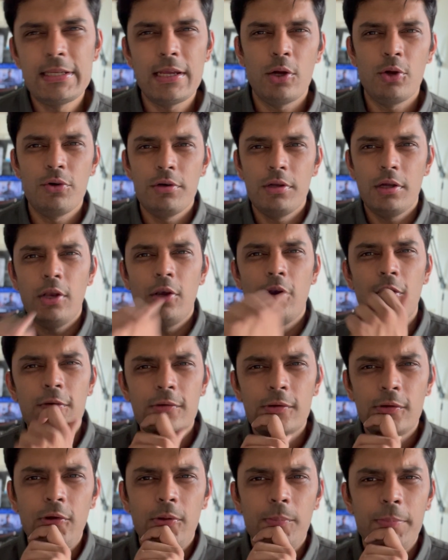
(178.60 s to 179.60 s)
sound a
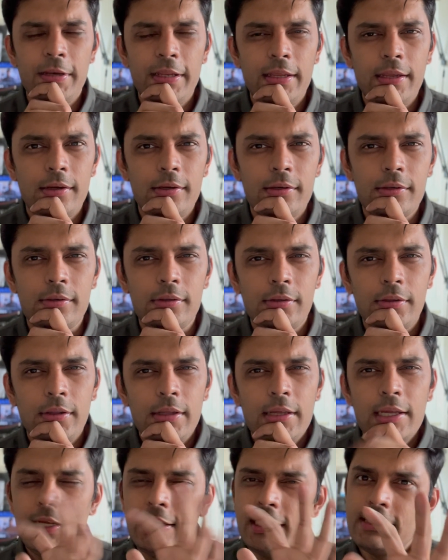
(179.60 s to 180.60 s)
lot complicated.
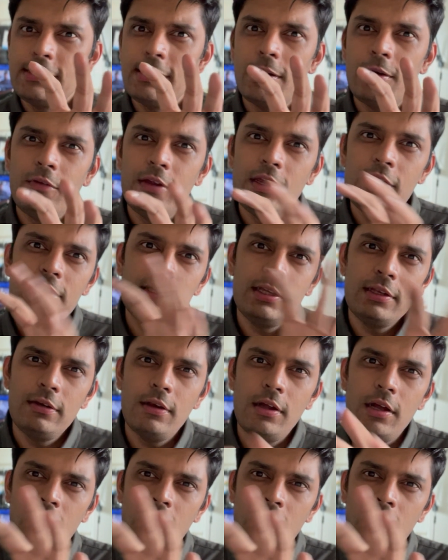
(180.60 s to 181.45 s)
Is there a way we can